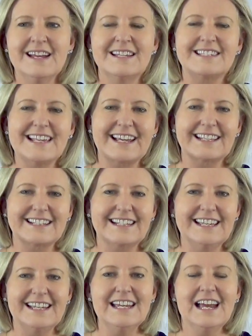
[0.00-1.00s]

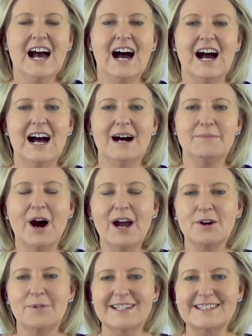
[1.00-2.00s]
Secondly, um, I
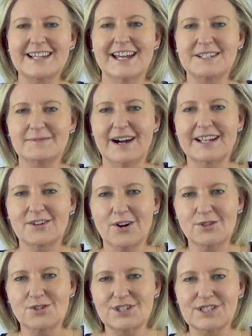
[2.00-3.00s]
always say to my
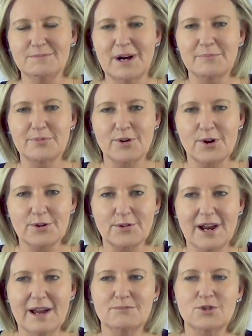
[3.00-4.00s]
coaches in my
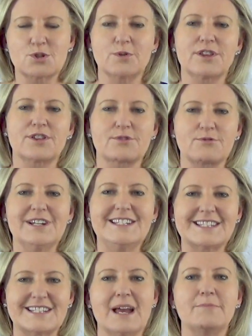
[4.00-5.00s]
program, do a three
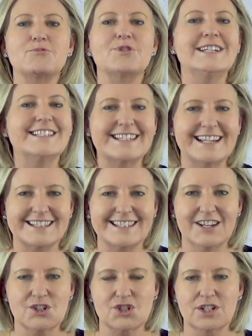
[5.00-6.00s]
step reset
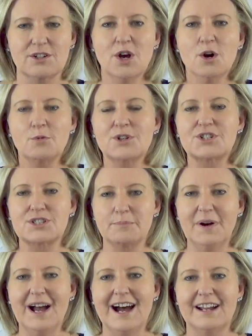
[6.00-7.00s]
session, which is a
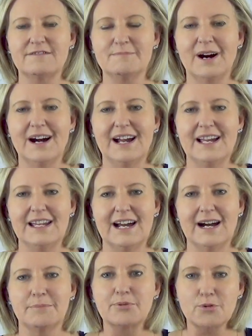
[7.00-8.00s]
part of my
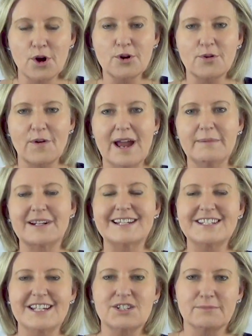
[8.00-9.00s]
uh, program. And I
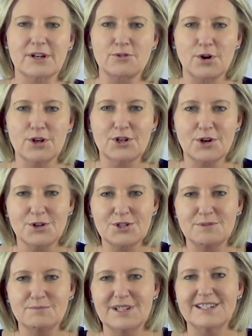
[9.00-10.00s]
teach at my Grow Your
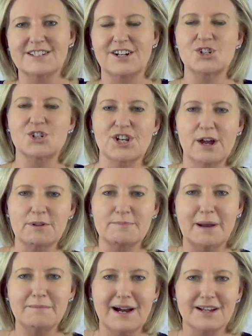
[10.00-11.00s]
Coaching Beers, and I share with
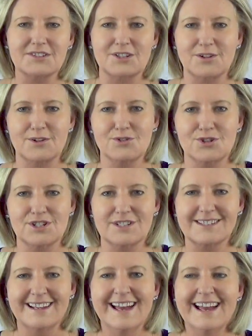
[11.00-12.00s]
my master
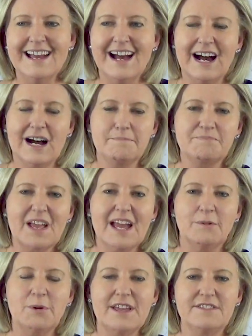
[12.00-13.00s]
coaches, um,
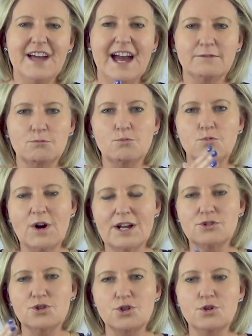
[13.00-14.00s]
where that
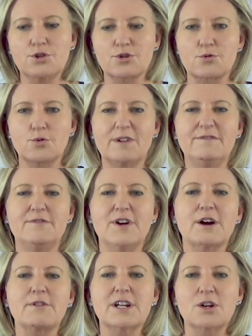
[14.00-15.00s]
runs you through a
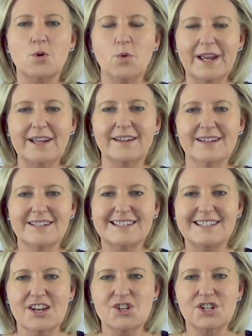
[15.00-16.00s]
very quick
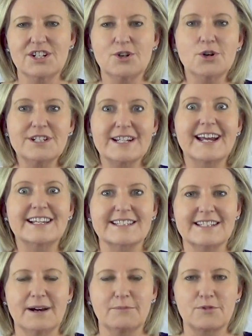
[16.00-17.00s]
session. It only takes
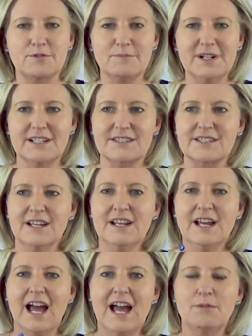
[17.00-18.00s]
a number of minutes.
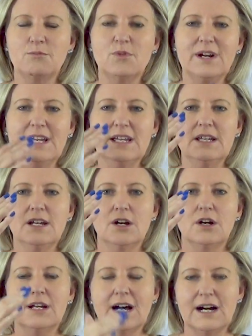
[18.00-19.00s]
And we
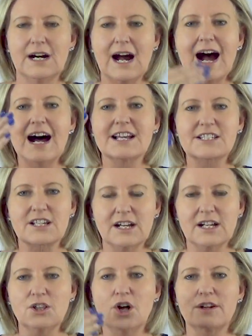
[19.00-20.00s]
uh, ask
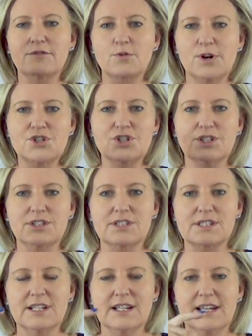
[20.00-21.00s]
a lot of
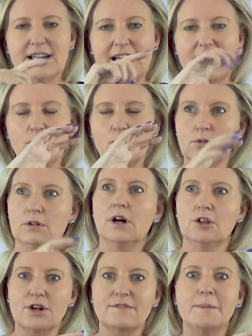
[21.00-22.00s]
questions. Uh,
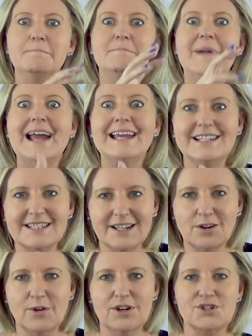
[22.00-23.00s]
a lot of
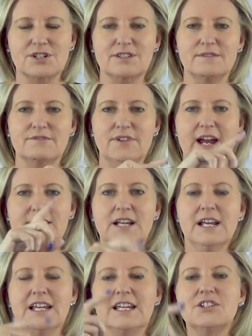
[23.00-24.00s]
amazing questions, in fact,
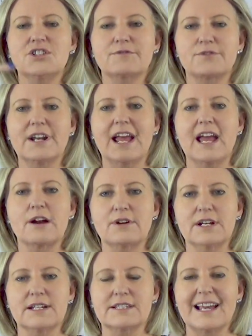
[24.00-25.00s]
in different
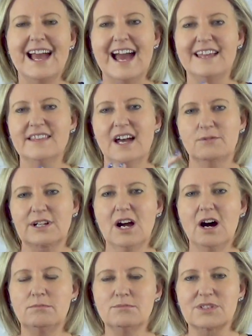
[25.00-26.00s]
areas. And that
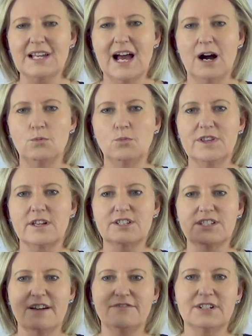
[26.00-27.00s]
comes out with a
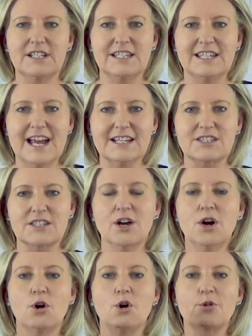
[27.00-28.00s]
definite yes
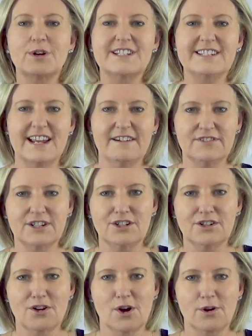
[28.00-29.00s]
or a definite
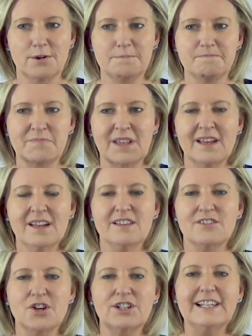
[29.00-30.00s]
no.
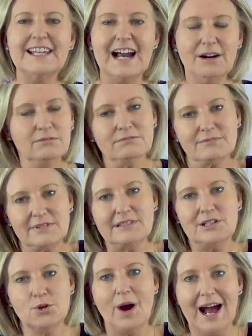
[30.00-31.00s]
Thirdly, oh,
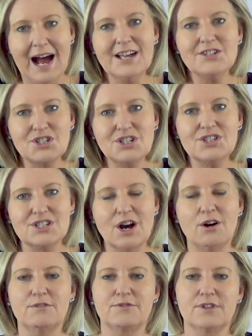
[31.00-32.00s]
you know, ask
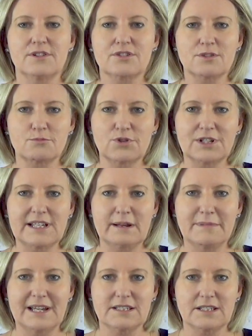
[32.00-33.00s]
yourself some really
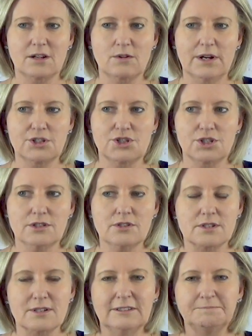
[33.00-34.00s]
amazing
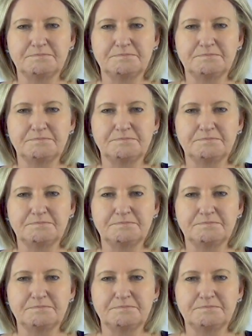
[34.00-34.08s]
questions.